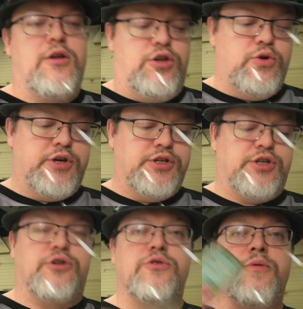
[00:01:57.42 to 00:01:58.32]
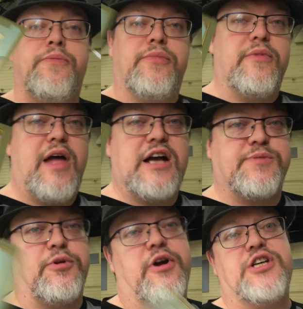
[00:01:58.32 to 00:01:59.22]
You can do
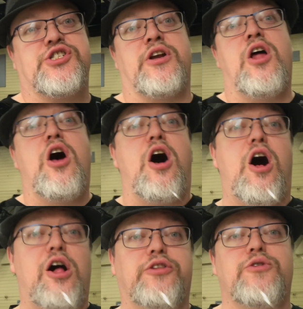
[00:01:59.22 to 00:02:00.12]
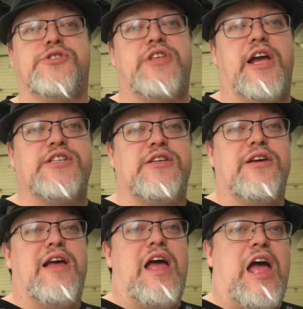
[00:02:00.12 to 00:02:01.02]
exploration. All those things
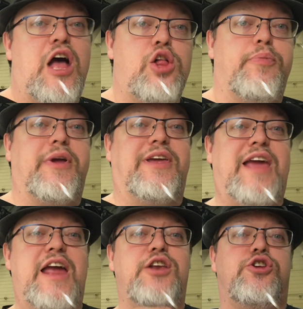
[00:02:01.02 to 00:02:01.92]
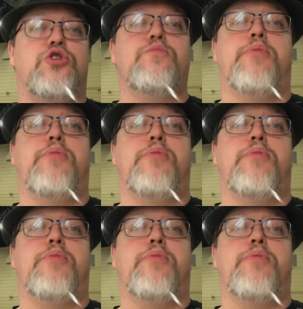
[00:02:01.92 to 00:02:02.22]
help gain you